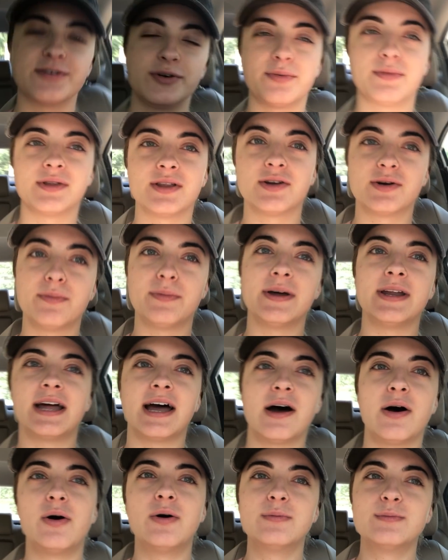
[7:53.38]
film a little bit
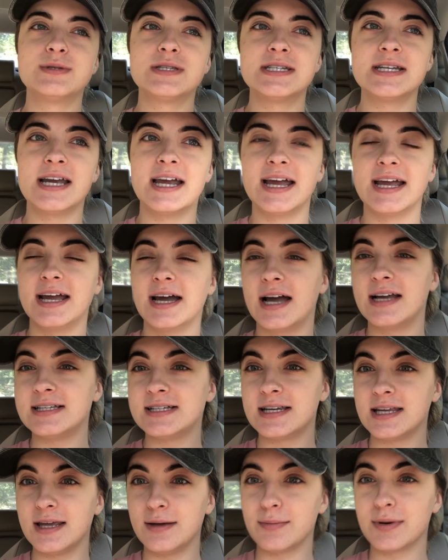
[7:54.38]
at home today. I
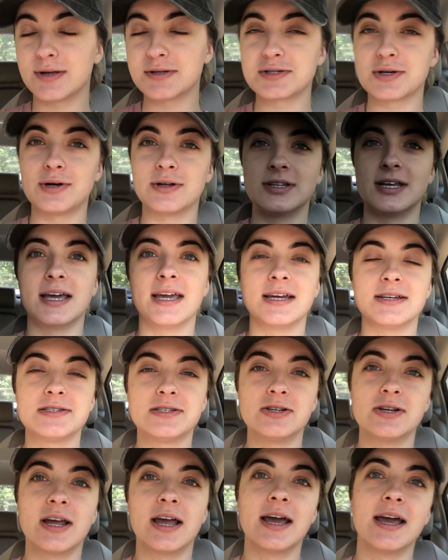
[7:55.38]
did emails all day
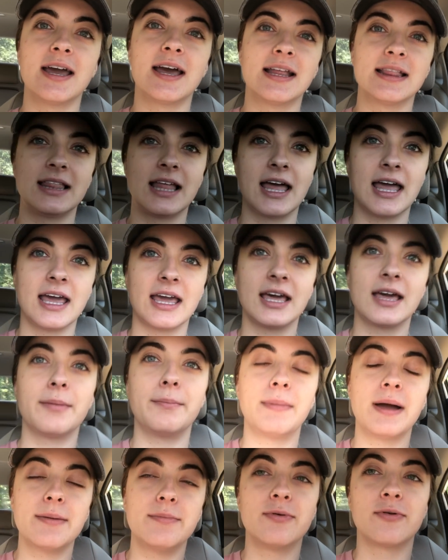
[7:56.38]
yesterday and like
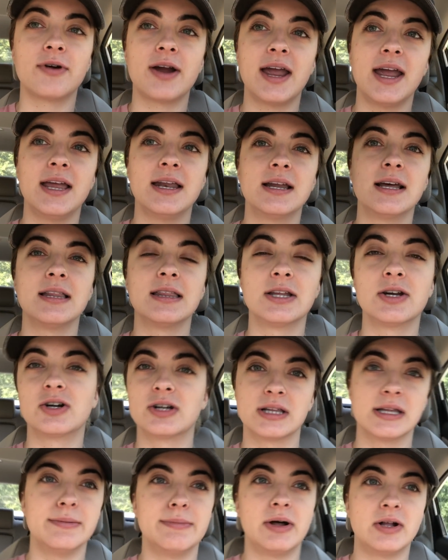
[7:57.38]
my brain
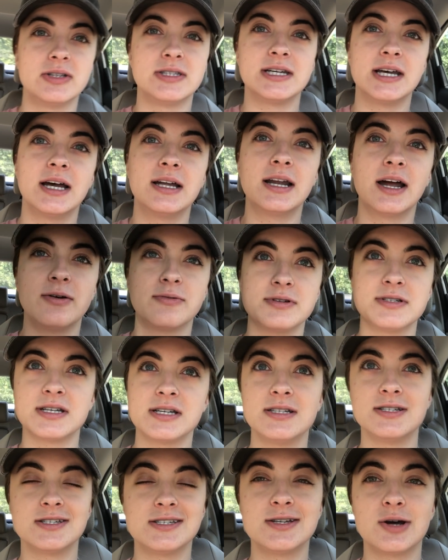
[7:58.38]
literally melted. I was
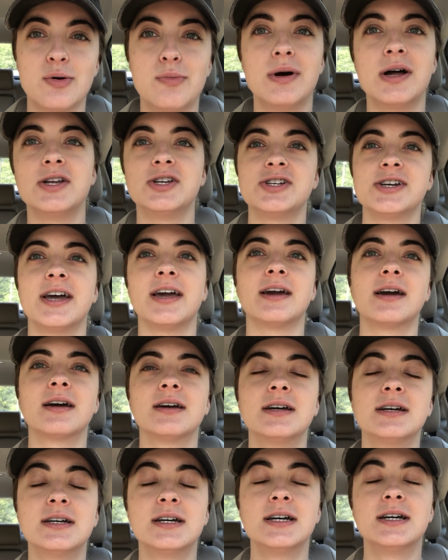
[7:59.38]
in so much like
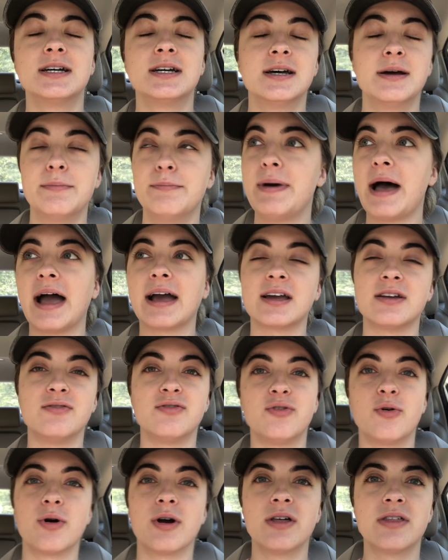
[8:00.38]
back and
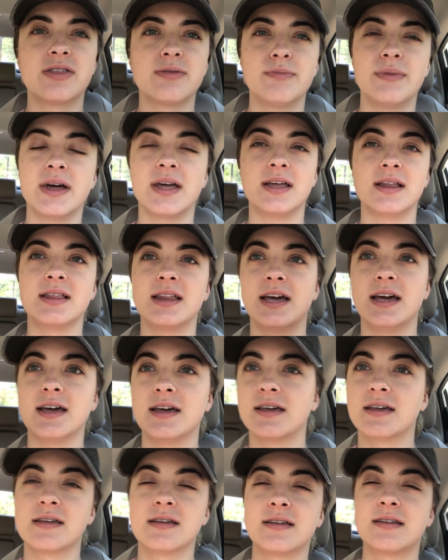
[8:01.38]
forth. My like
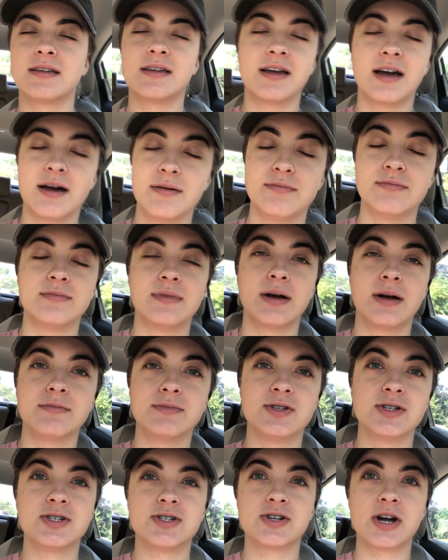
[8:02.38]
I'm, I'm
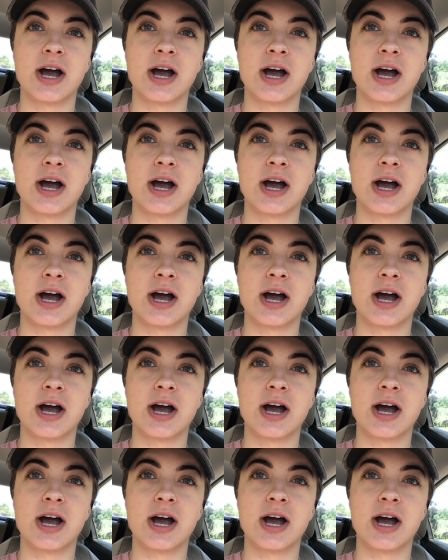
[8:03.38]
just